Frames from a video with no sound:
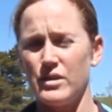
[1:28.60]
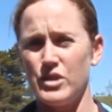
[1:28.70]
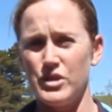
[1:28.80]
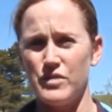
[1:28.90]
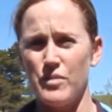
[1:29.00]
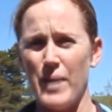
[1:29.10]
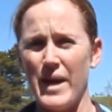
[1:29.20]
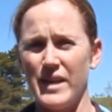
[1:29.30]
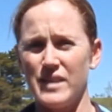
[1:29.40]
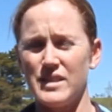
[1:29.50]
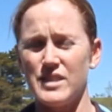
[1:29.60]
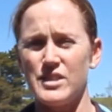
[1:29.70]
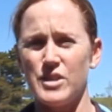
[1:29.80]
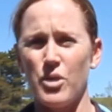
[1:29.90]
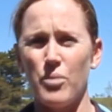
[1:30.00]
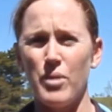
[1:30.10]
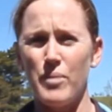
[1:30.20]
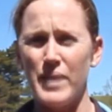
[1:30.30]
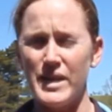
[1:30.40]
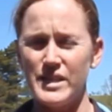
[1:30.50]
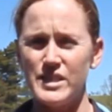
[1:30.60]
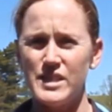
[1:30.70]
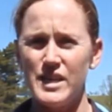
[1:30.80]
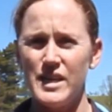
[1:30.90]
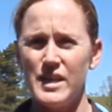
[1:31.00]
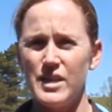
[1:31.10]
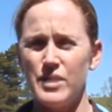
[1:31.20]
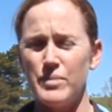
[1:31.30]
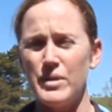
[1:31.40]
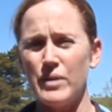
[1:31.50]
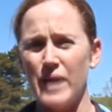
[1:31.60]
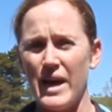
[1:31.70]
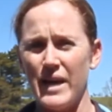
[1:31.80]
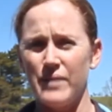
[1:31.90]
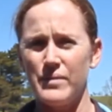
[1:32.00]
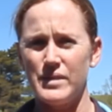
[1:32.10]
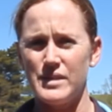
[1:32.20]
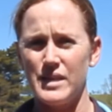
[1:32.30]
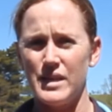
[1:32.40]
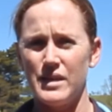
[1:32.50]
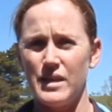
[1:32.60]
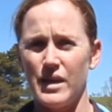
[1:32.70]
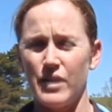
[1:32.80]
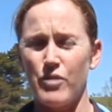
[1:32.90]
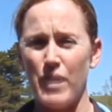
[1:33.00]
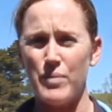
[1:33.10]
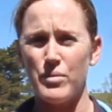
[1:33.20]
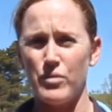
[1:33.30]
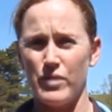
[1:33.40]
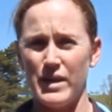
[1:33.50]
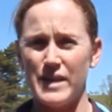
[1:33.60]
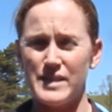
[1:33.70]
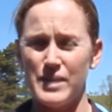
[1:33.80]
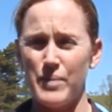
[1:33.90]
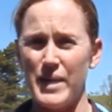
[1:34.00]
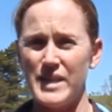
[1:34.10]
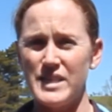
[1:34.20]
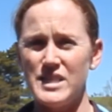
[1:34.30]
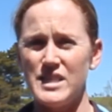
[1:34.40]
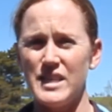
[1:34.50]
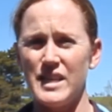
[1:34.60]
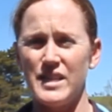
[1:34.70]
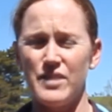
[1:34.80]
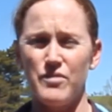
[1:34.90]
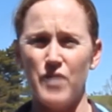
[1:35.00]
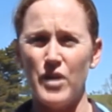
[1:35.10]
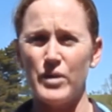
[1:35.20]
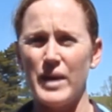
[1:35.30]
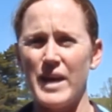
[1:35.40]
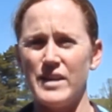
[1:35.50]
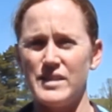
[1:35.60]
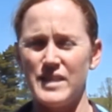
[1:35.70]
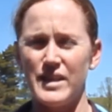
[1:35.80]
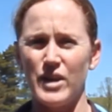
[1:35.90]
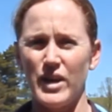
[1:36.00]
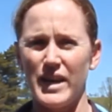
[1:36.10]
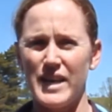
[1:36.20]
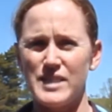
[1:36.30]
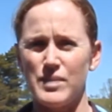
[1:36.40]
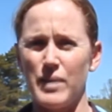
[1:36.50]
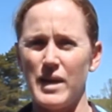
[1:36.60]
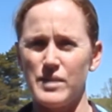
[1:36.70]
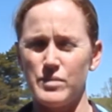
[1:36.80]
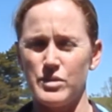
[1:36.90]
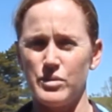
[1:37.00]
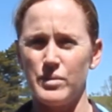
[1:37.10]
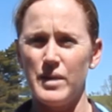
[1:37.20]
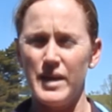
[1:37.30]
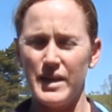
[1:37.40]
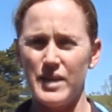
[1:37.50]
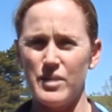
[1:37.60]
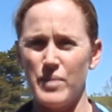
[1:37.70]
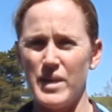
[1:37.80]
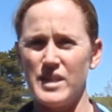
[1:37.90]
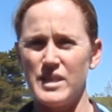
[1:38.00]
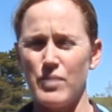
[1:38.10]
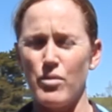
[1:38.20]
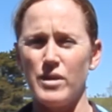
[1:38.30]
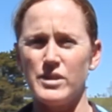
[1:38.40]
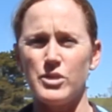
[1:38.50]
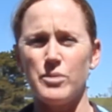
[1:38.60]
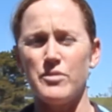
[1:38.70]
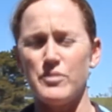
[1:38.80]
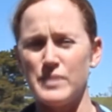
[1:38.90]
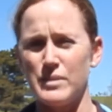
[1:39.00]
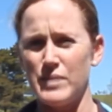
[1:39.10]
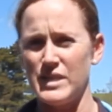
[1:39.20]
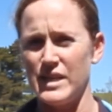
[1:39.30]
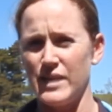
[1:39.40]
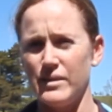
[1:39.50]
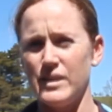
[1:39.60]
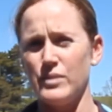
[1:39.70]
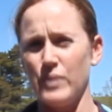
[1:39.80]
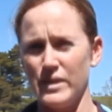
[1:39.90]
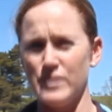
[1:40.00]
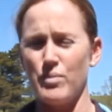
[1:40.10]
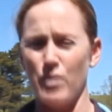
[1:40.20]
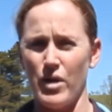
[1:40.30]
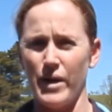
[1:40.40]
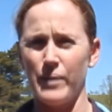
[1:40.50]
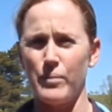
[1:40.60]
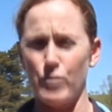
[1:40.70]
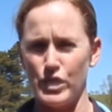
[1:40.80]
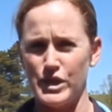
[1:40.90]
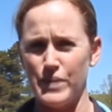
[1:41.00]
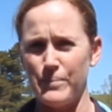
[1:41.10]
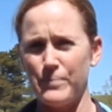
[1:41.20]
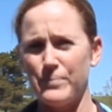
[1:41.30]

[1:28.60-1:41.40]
to use for padding such as a combine bandage. The middle layer is then a crepe or an elastic bandage, and then the final layer is something like Elastoplast, which will keep the bandage upright and stop it from slipping down, as well as applying pressure.